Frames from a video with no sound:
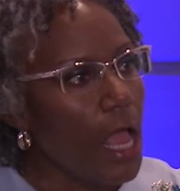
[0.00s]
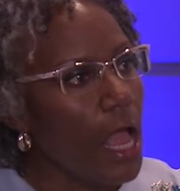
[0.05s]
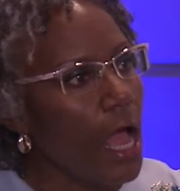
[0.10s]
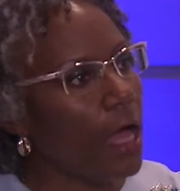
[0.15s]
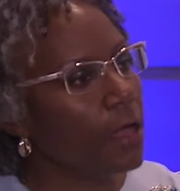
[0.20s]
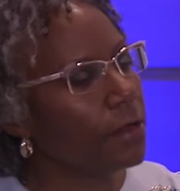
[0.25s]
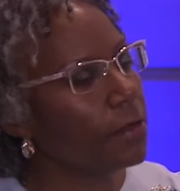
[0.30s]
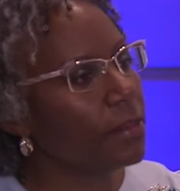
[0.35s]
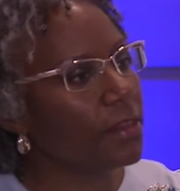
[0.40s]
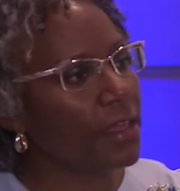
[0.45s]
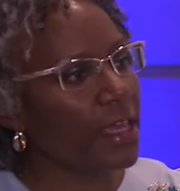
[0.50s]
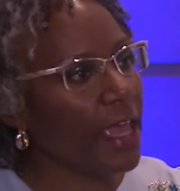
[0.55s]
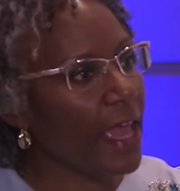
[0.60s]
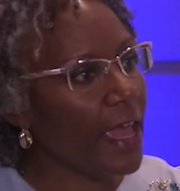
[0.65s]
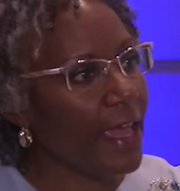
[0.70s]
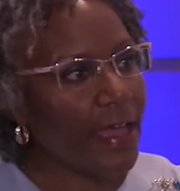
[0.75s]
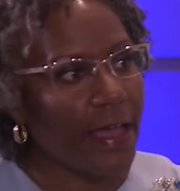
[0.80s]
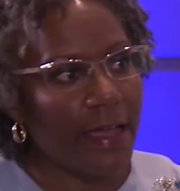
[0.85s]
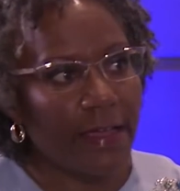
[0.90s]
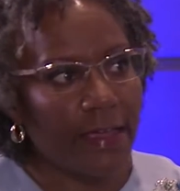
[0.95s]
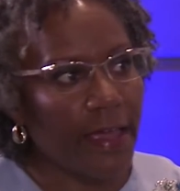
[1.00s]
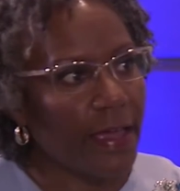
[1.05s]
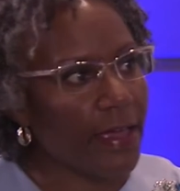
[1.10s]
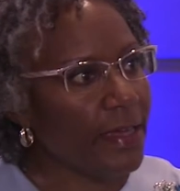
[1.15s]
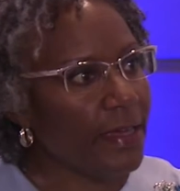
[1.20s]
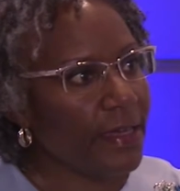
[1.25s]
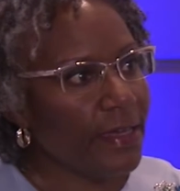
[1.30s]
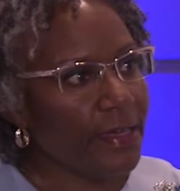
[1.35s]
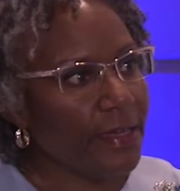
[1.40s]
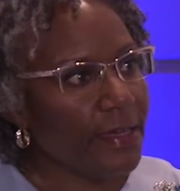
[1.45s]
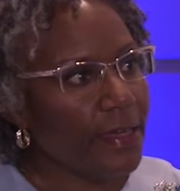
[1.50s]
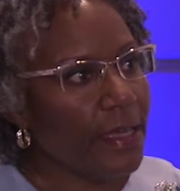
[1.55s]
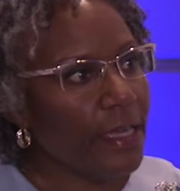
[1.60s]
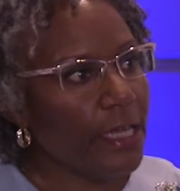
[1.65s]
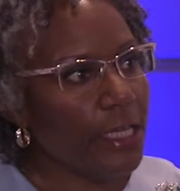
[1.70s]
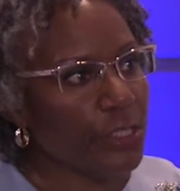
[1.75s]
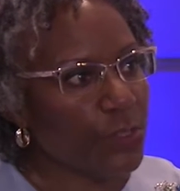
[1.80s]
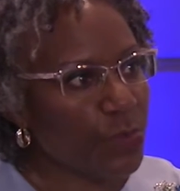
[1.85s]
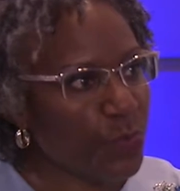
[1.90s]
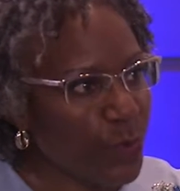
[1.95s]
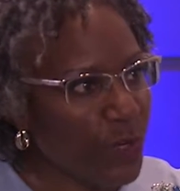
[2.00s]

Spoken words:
The AIA is